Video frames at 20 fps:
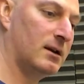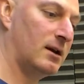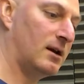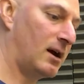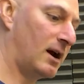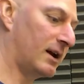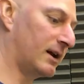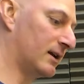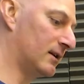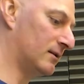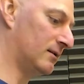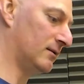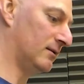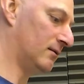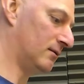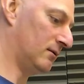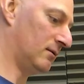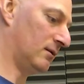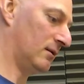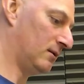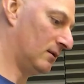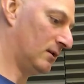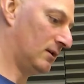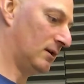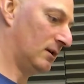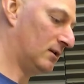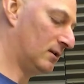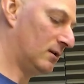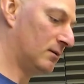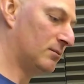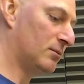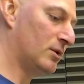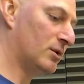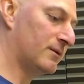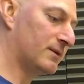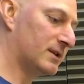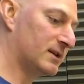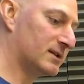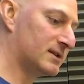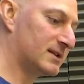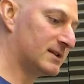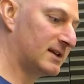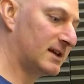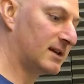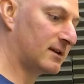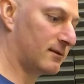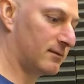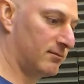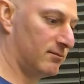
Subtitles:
I can move the stick